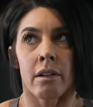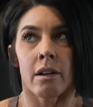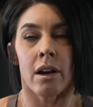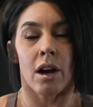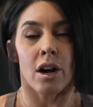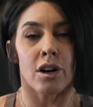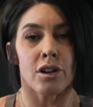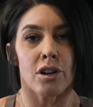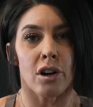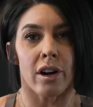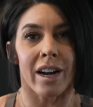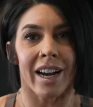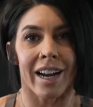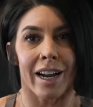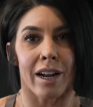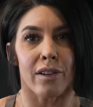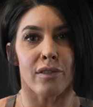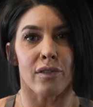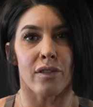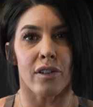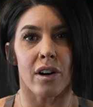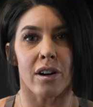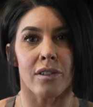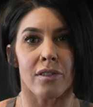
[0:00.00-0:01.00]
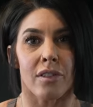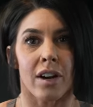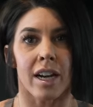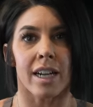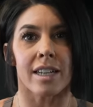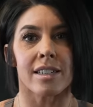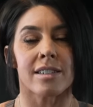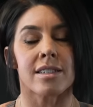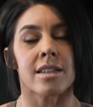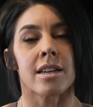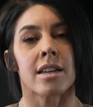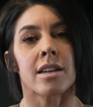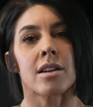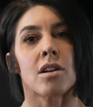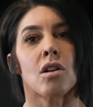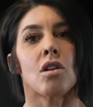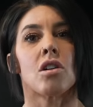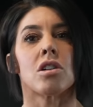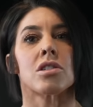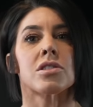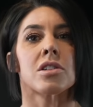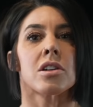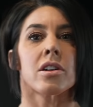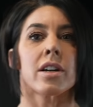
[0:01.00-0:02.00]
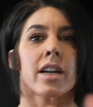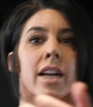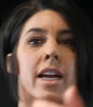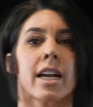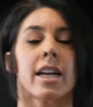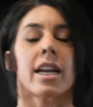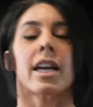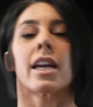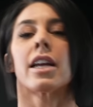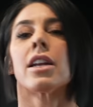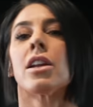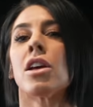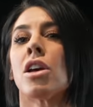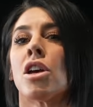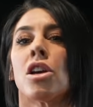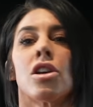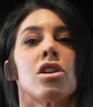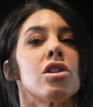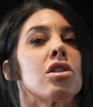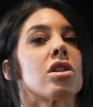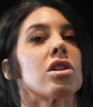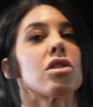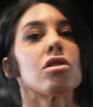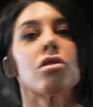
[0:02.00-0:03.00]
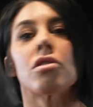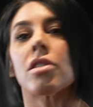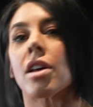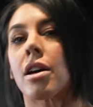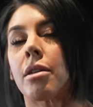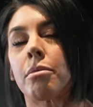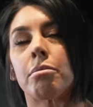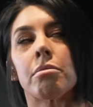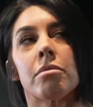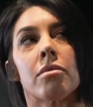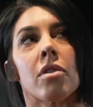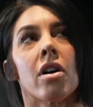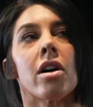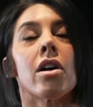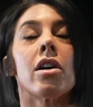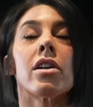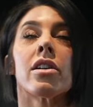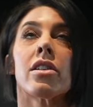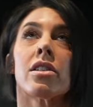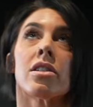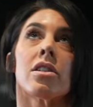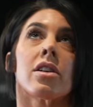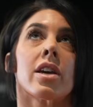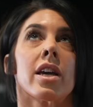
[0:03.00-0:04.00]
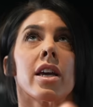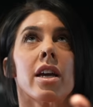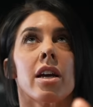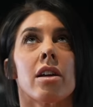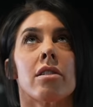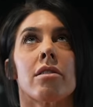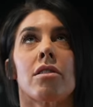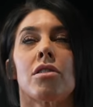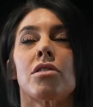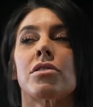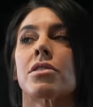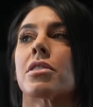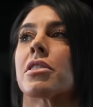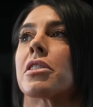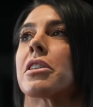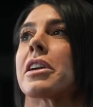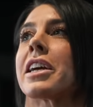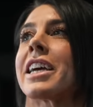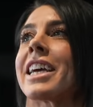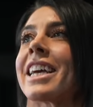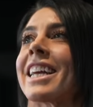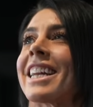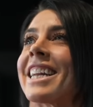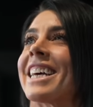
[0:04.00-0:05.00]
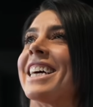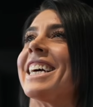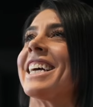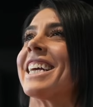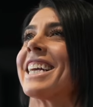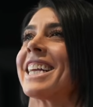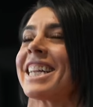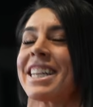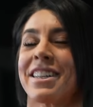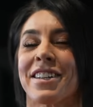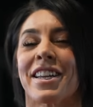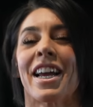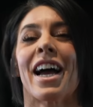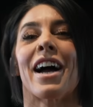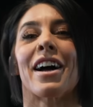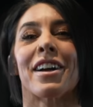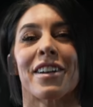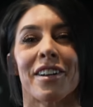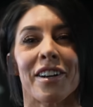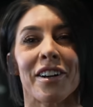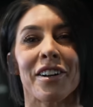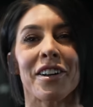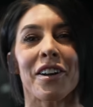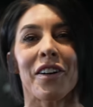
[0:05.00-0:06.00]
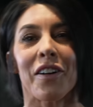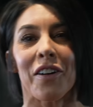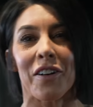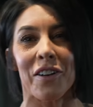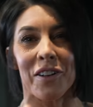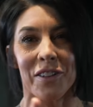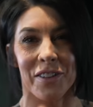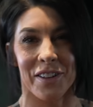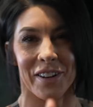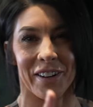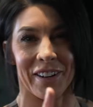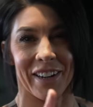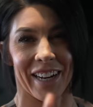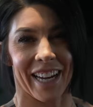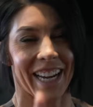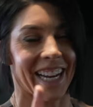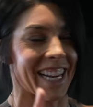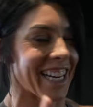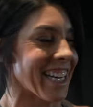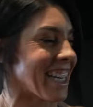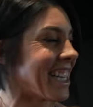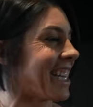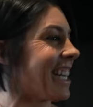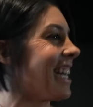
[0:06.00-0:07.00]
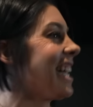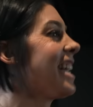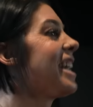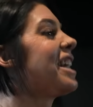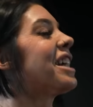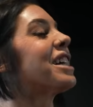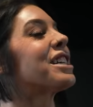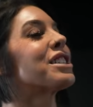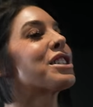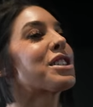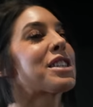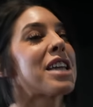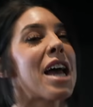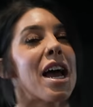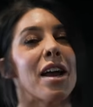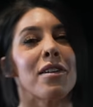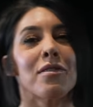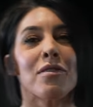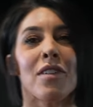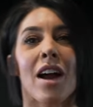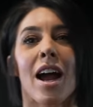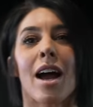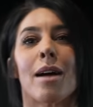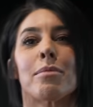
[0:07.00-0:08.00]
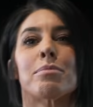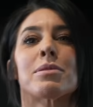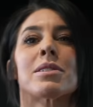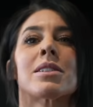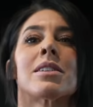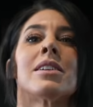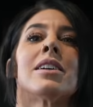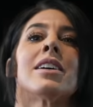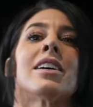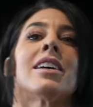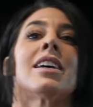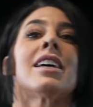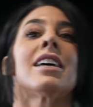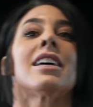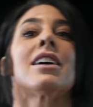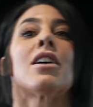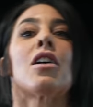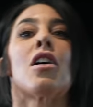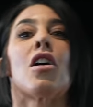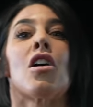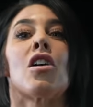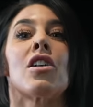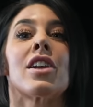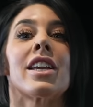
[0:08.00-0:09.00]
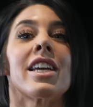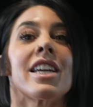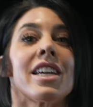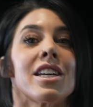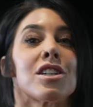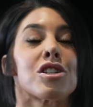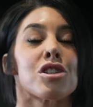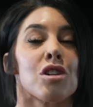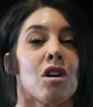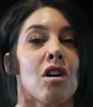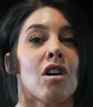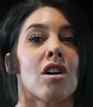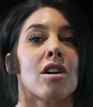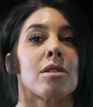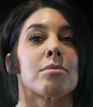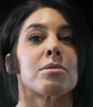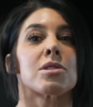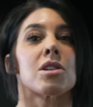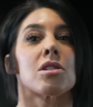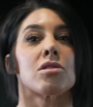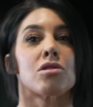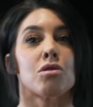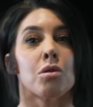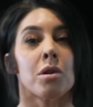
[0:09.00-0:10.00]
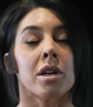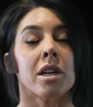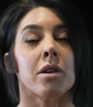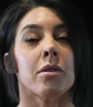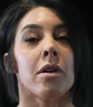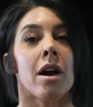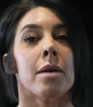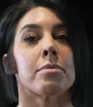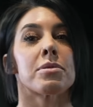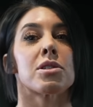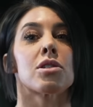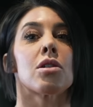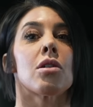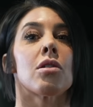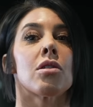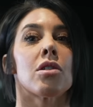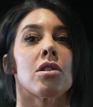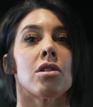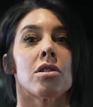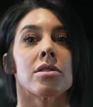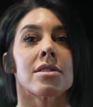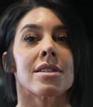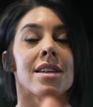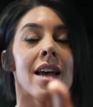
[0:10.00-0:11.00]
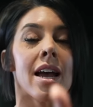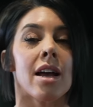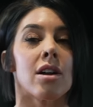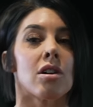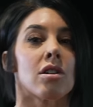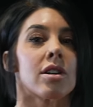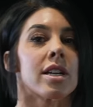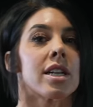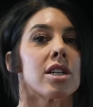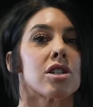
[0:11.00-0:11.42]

underhand front raise. Alternating, you can do them, well, you can't alternate. Yeah, you're gonna alternate. It's ten reps on each arm. So twenty reps total, ten on each